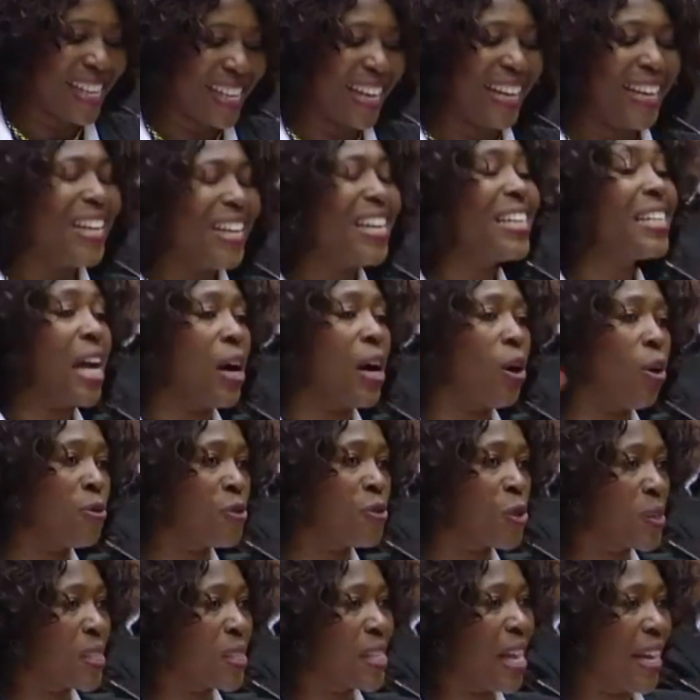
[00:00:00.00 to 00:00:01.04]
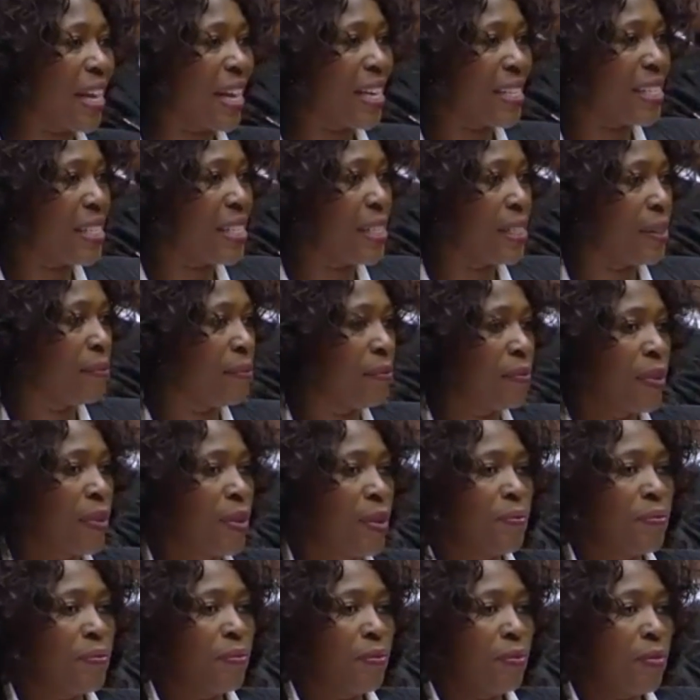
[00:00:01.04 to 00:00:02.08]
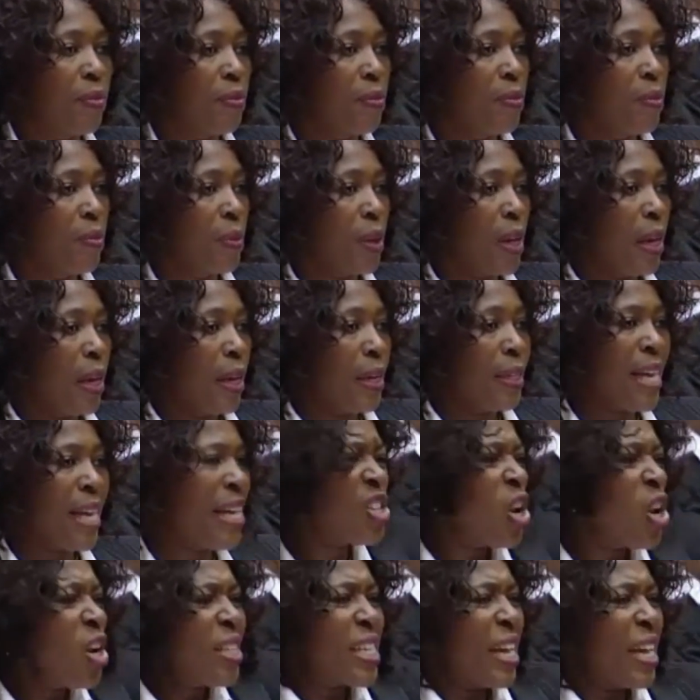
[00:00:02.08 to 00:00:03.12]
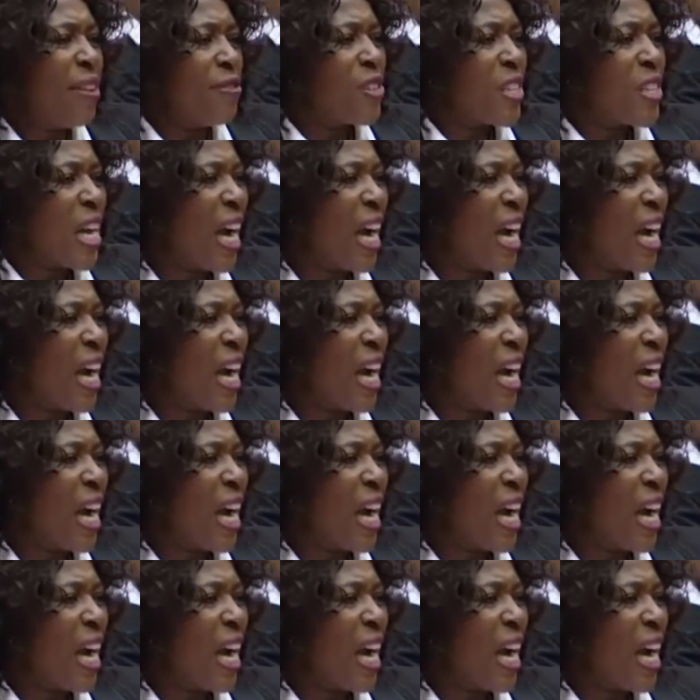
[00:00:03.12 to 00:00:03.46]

as a leader of society, does not have